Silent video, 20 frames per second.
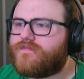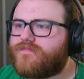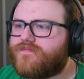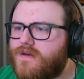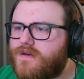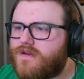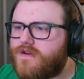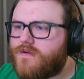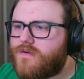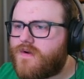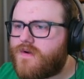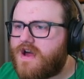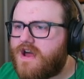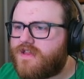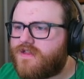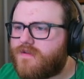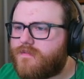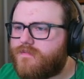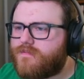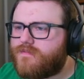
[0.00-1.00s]
You're right,
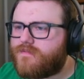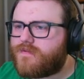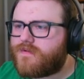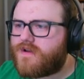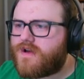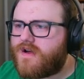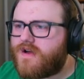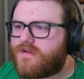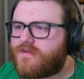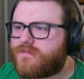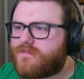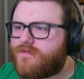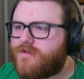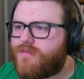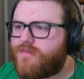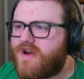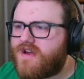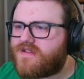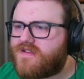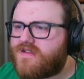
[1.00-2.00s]
the the
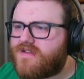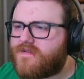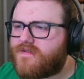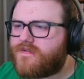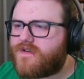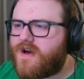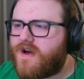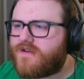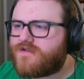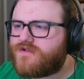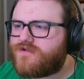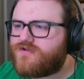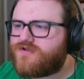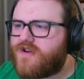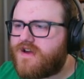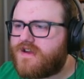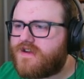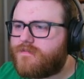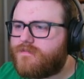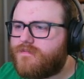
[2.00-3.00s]
presence of
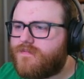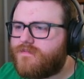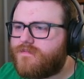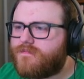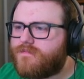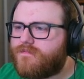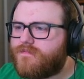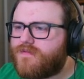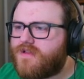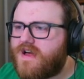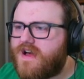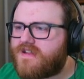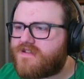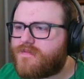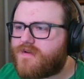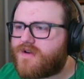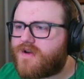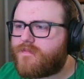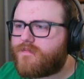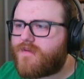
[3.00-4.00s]
concentrated
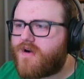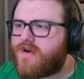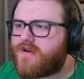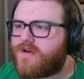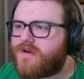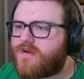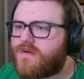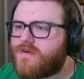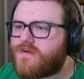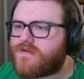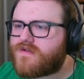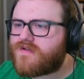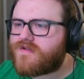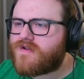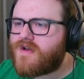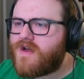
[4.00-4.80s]
plasma particles...